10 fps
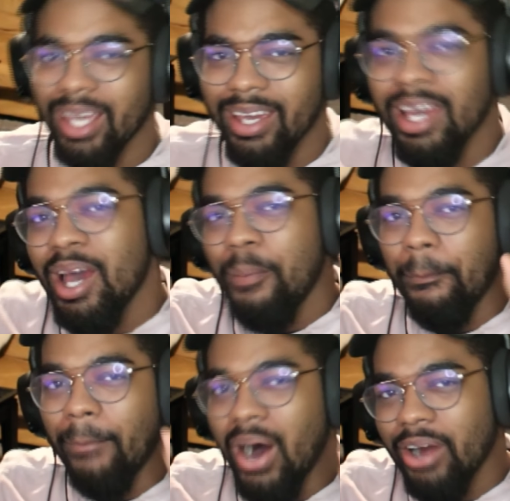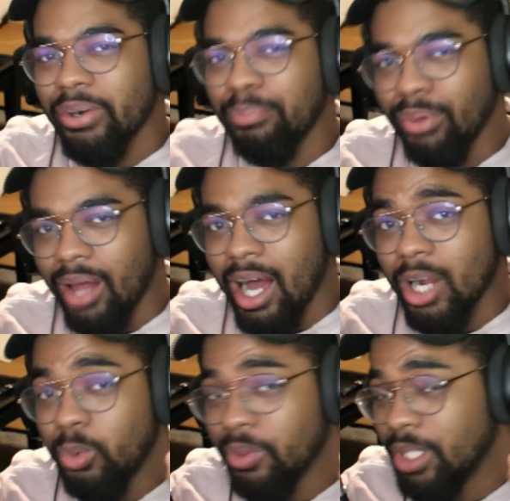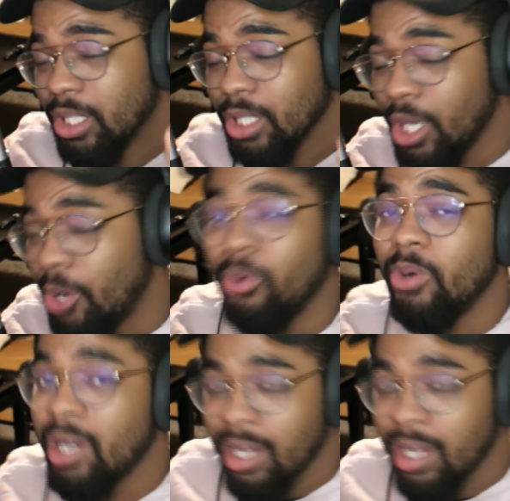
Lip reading: a modern block with glow.